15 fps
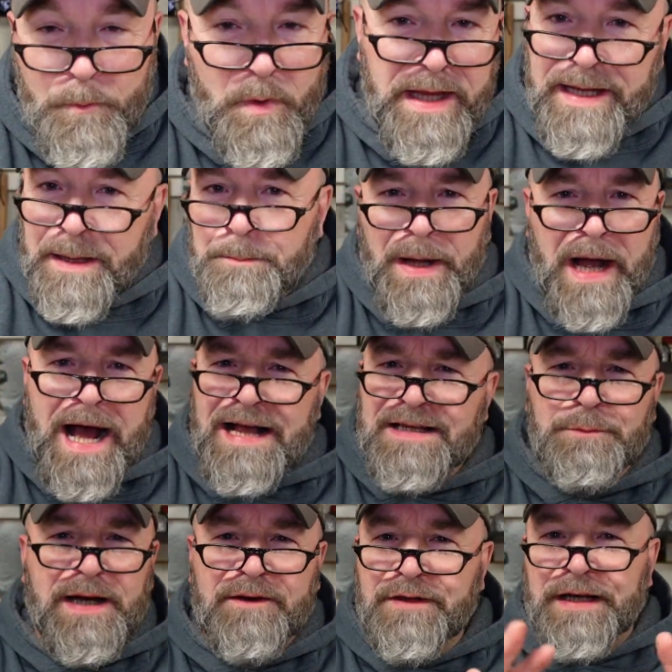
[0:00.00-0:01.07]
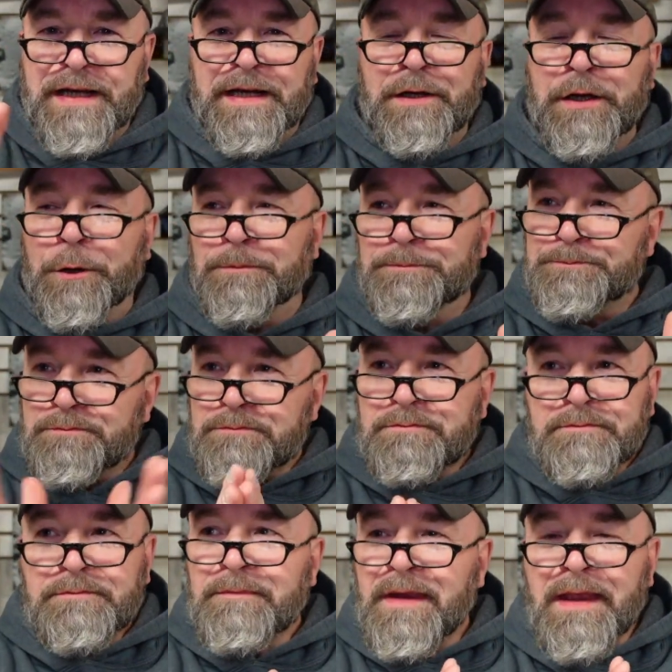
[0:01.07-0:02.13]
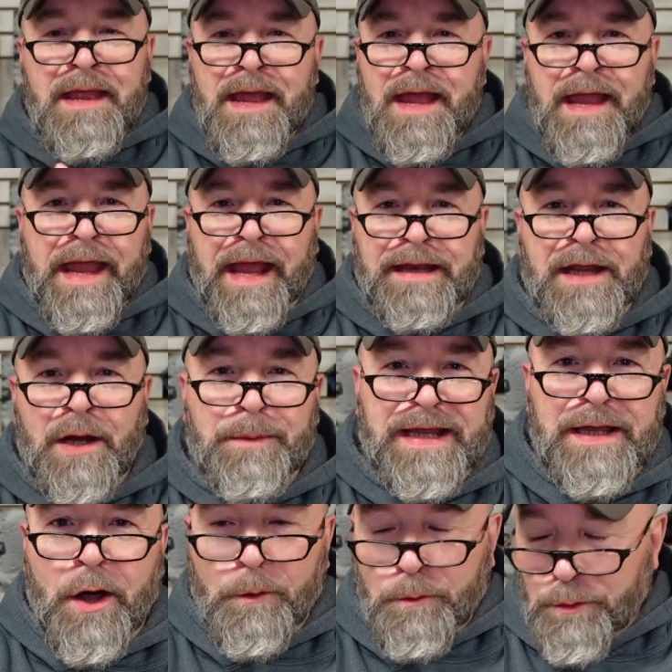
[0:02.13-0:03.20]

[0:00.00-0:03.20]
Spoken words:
Hit pause, whatever you need to do. And here we go.